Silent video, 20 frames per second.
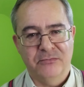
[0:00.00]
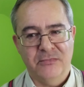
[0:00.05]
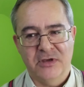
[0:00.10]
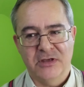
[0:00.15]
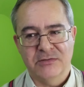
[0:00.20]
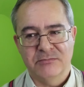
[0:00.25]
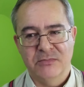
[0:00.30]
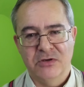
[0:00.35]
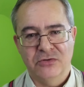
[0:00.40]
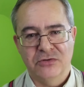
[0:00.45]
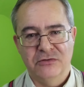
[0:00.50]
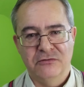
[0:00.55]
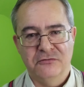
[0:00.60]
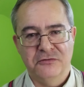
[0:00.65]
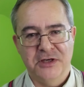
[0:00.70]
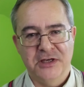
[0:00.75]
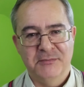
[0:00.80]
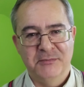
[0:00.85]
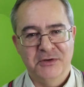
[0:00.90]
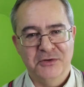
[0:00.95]
That's Milton
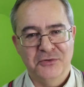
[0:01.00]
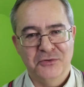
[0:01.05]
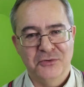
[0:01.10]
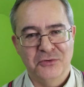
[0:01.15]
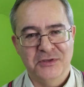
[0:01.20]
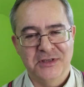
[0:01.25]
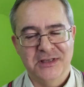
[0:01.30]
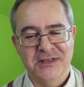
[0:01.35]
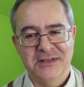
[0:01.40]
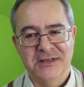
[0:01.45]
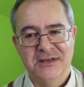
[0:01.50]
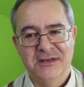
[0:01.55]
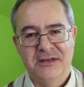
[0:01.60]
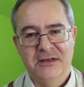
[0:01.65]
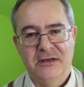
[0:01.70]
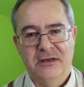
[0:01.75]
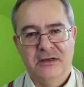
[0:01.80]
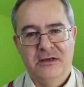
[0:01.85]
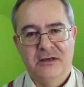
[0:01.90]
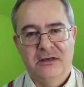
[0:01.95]
Friedman called it
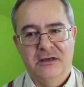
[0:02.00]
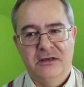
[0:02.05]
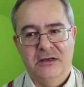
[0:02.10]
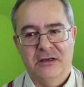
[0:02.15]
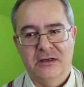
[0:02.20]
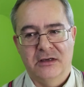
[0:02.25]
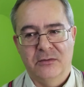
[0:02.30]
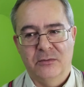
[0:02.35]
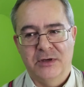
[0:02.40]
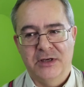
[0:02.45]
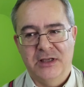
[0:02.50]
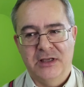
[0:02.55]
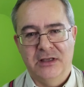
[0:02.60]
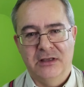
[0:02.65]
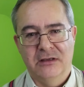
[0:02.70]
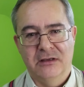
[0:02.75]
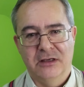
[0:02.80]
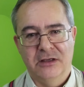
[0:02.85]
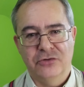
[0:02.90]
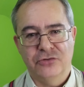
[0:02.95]
when
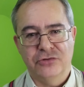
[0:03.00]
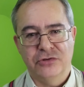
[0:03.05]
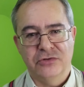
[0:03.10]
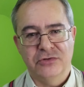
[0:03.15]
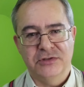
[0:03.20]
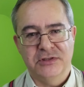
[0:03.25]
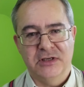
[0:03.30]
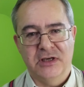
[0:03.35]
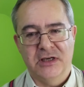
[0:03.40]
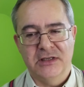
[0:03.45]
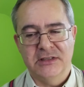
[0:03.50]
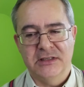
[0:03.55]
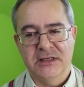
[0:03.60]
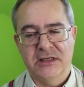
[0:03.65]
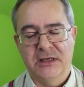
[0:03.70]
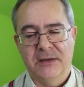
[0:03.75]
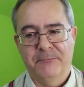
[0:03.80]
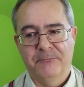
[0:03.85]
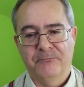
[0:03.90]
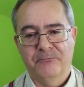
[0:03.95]
he introduced the
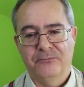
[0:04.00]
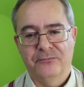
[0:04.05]
idea,